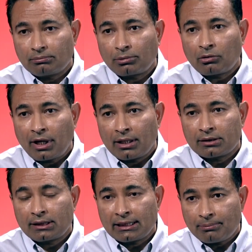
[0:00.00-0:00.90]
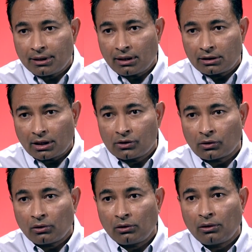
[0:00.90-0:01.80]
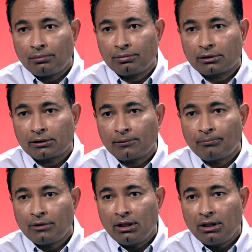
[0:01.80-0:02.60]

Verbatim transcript: provide significant control of um,